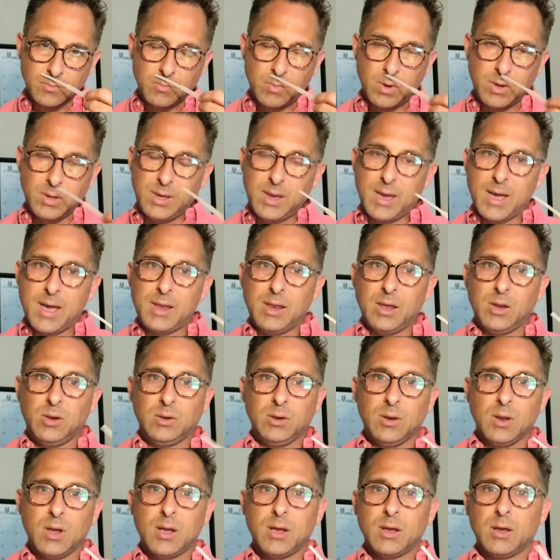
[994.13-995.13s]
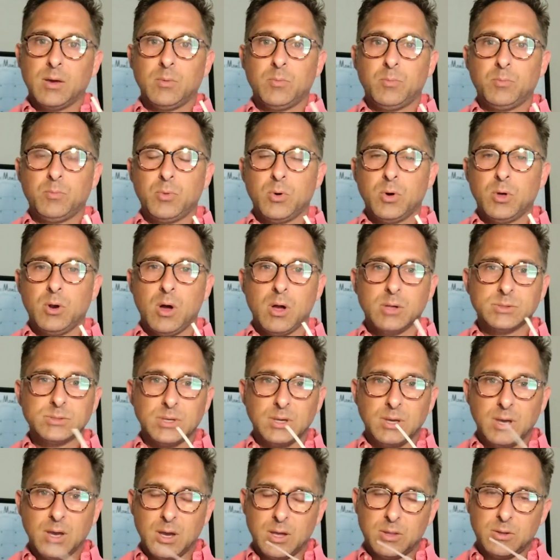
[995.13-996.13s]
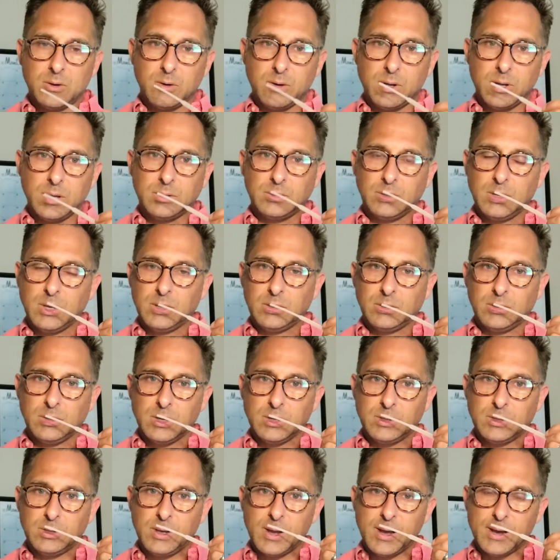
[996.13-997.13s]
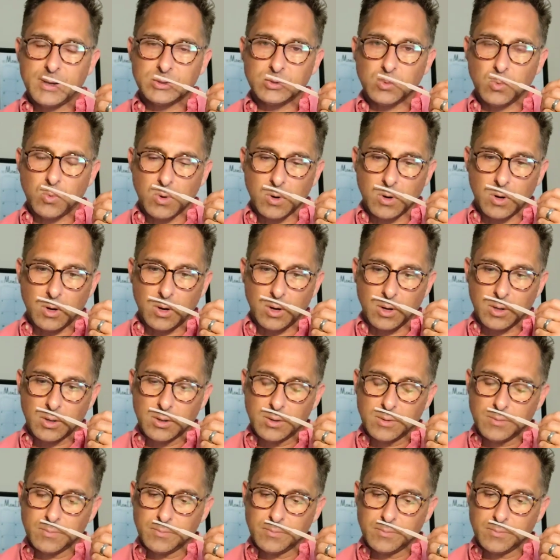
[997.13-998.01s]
But yet, it put all together, it does work.